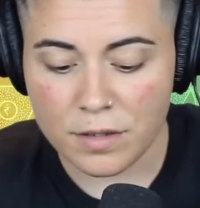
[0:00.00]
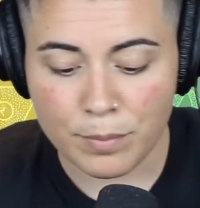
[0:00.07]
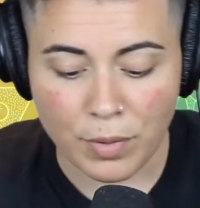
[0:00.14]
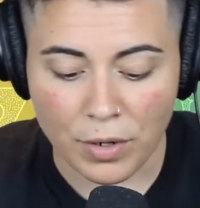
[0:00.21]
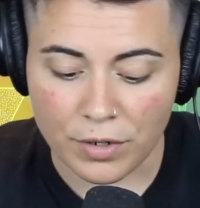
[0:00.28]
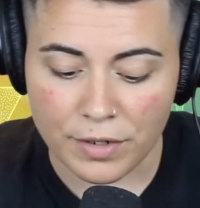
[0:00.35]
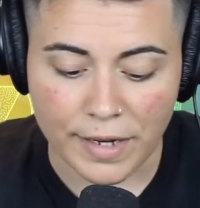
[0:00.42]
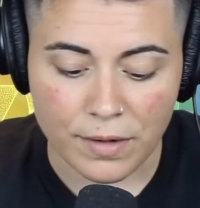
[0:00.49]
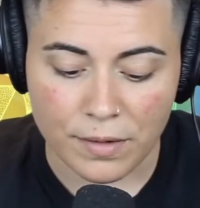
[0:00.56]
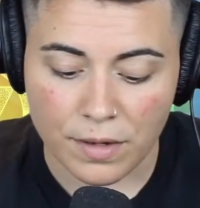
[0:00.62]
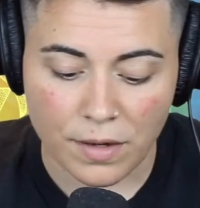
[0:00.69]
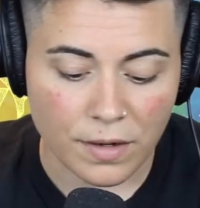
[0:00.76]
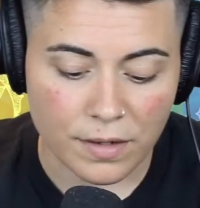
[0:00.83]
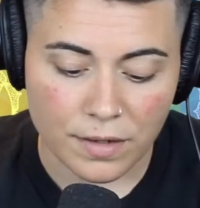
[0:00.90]
the burnout
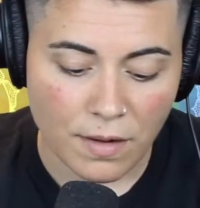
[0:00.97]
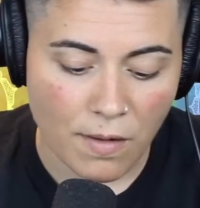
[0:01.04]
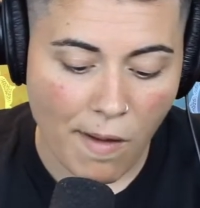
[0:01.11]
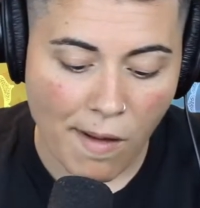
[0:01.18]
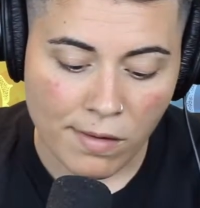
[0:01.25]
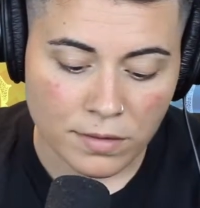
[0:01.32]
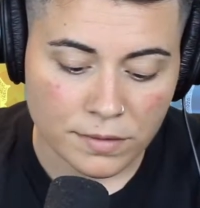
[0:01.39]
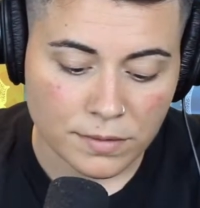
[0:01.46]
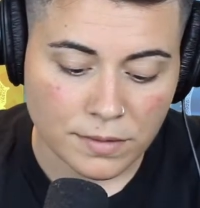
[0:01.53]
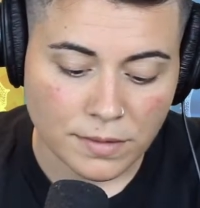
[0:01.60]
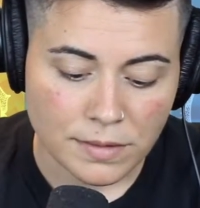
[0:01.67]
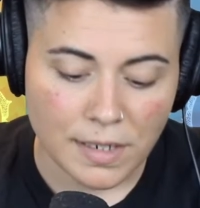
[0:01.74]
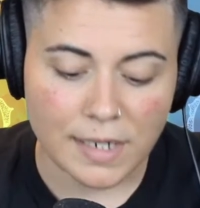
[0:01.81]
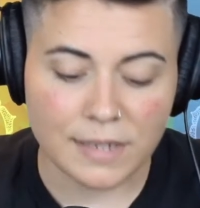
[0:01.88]
card.
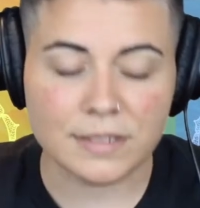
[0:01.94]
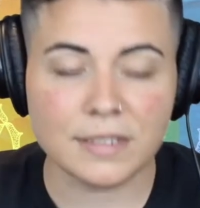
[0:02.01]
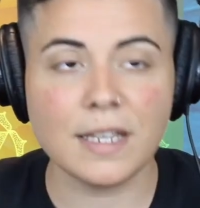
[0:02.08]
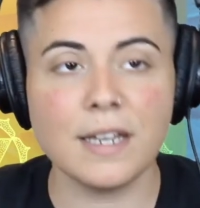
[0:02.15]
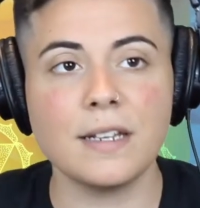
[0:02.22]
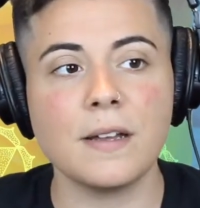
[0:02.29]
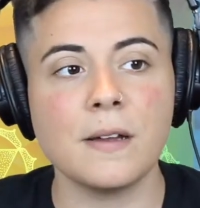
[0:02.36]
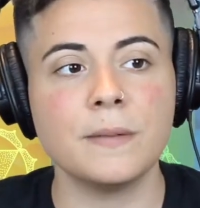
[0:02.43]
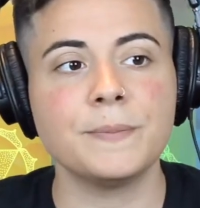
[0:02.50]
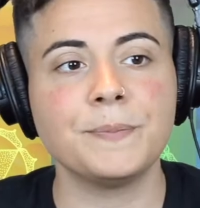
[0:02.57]
It's like,